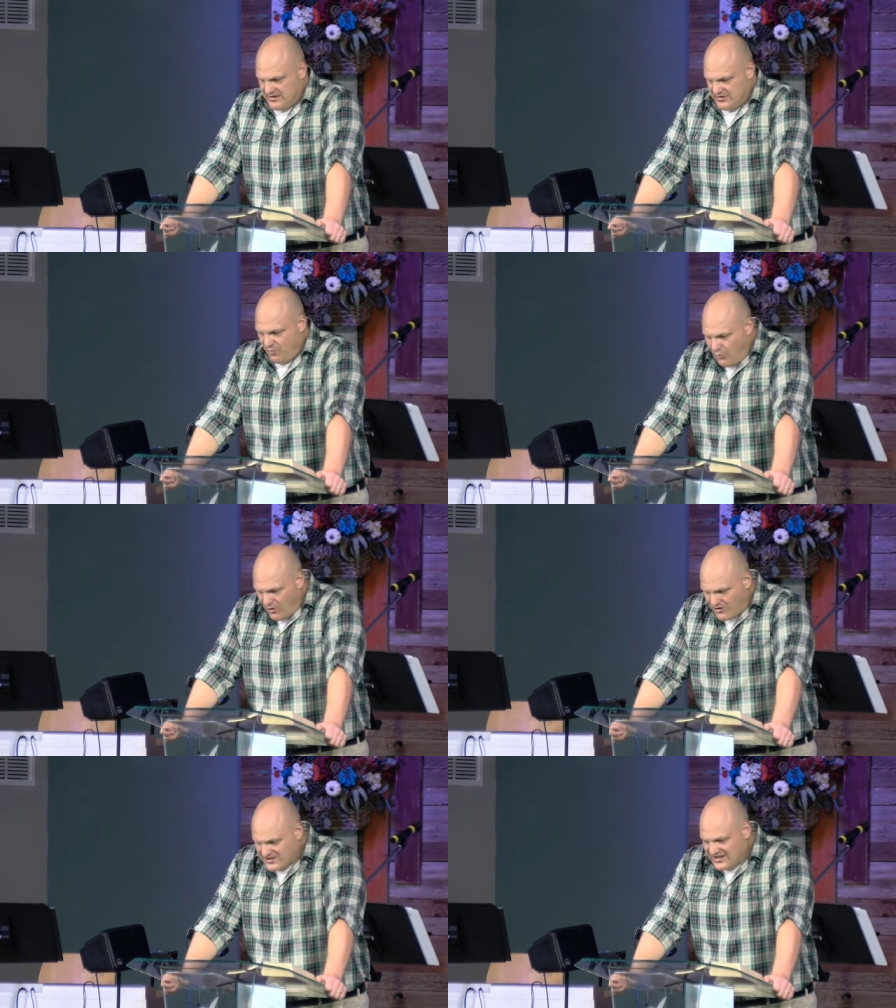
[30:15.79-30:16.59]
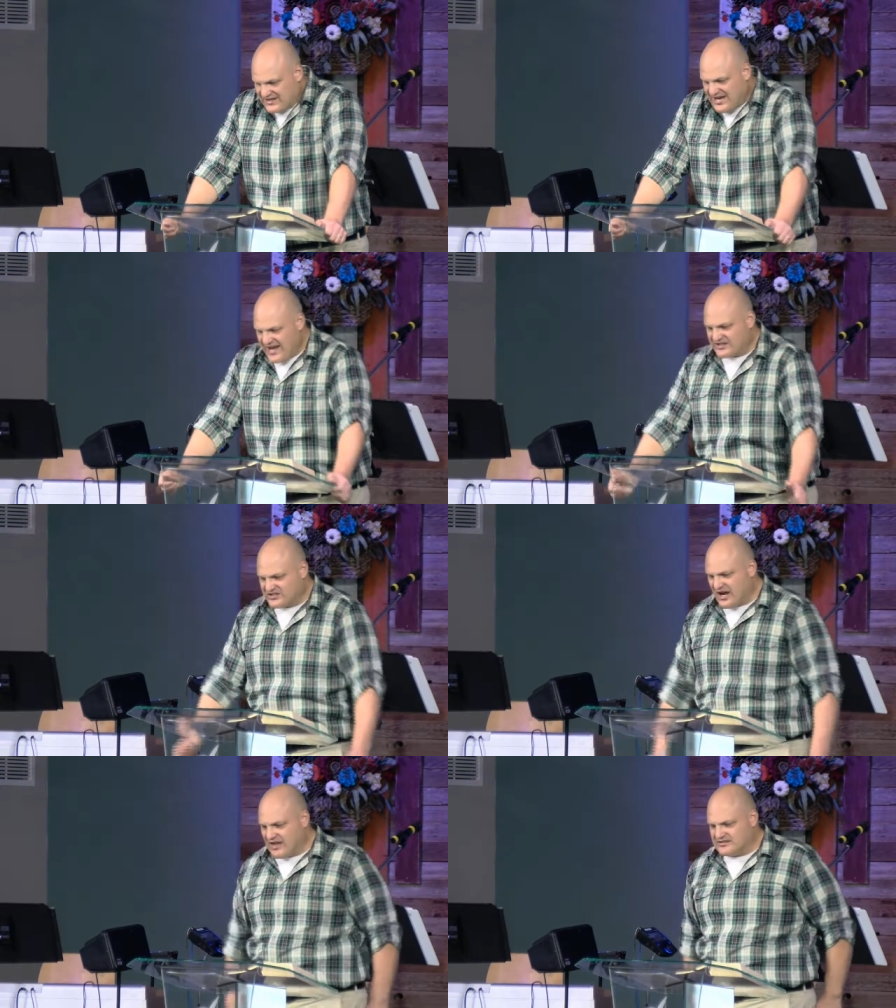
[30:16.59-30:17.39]
The world's going to take
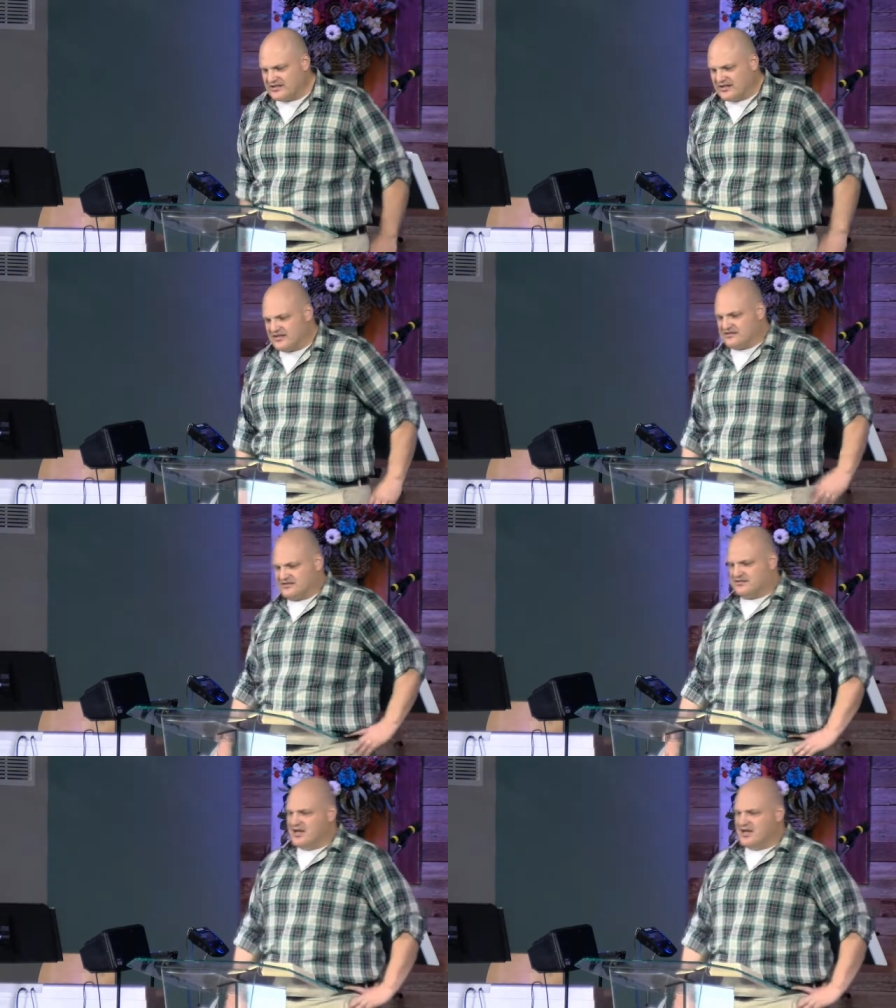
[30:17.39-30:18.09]
shots at us.